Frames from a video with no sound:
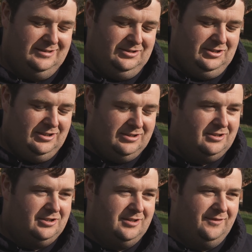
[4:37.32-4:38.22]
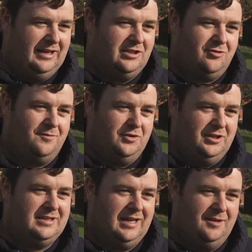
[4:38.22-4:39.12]
she's a very strong
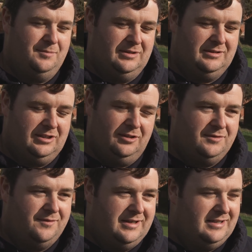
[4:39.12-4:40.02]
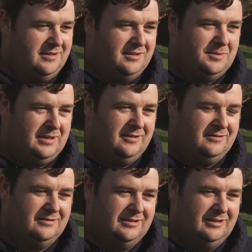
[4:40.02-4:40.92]
running type, but she loves the racing as well,
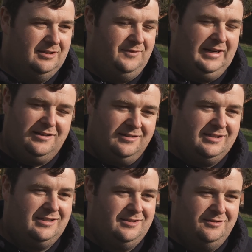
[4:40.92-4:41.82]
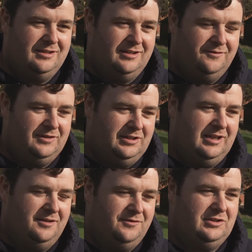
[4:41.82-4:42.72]
and very consistent. And I think
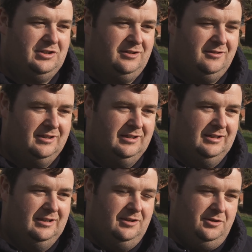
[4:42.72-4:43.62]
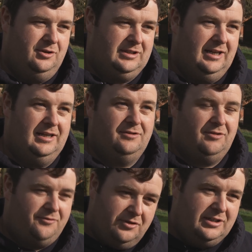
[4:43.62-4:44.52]
she'll, you know, stay
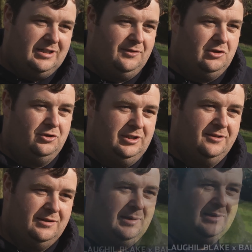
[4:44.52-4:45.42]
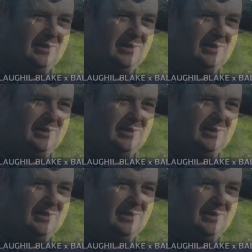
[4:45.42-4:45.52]
injury free. She'll have a good year as well